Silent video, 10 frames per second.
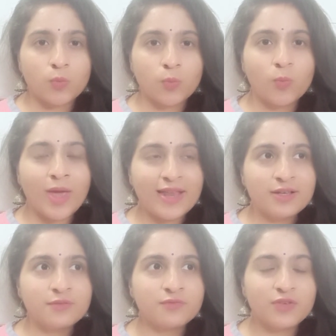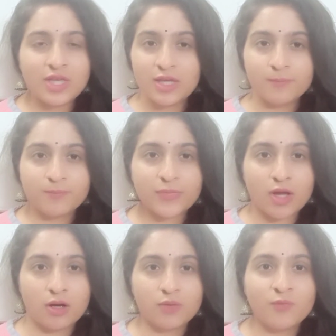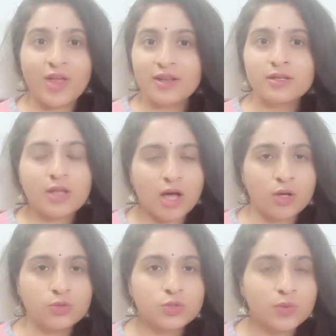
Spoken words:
when we vent out